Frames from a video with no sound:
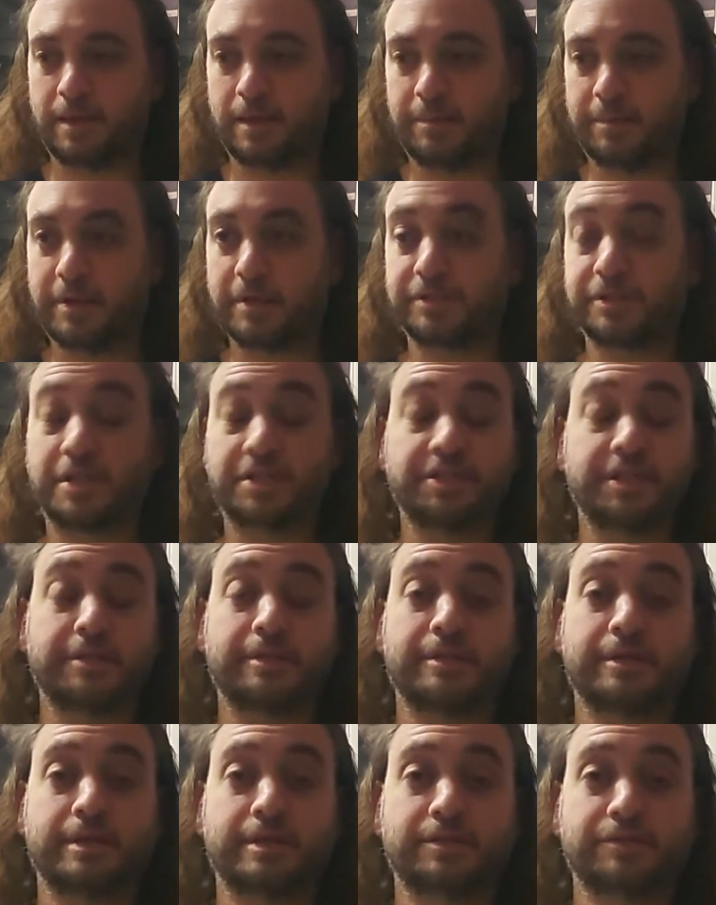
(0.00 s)
because like I
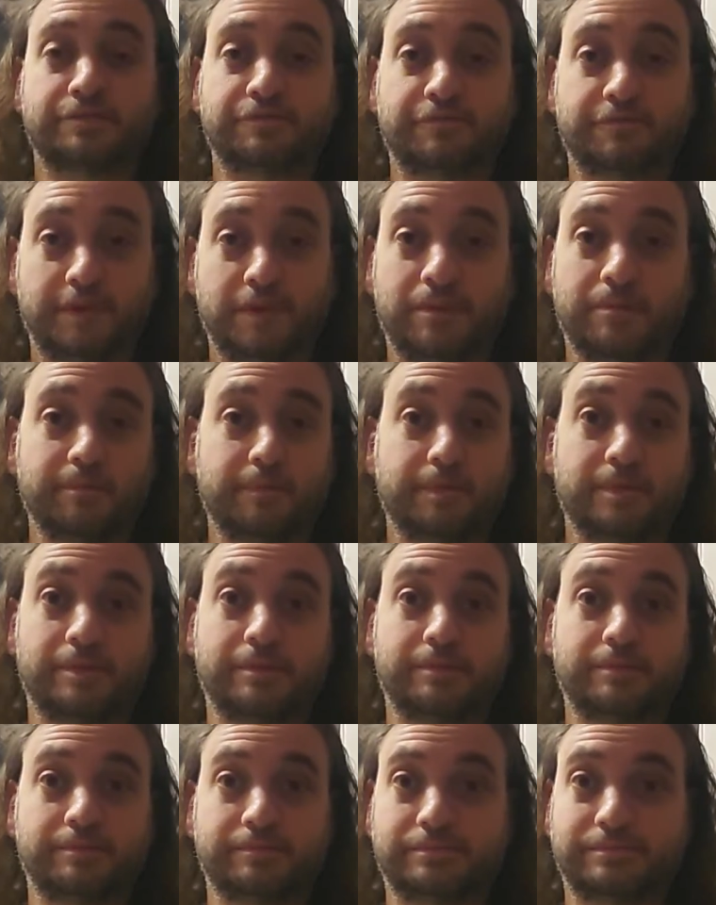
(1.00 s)
said, it's filmed
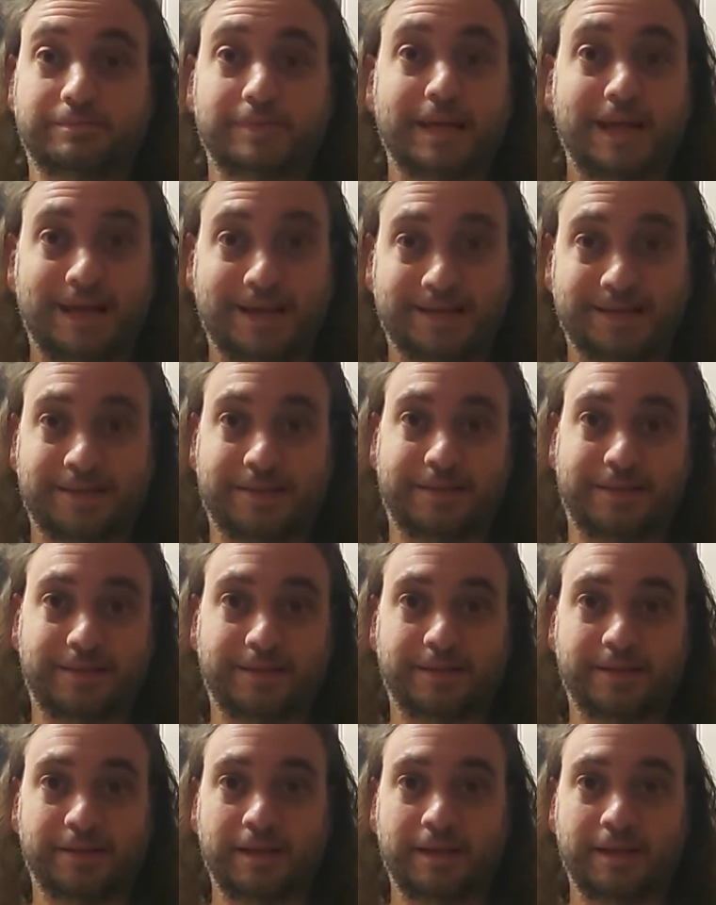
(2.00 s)
excellent.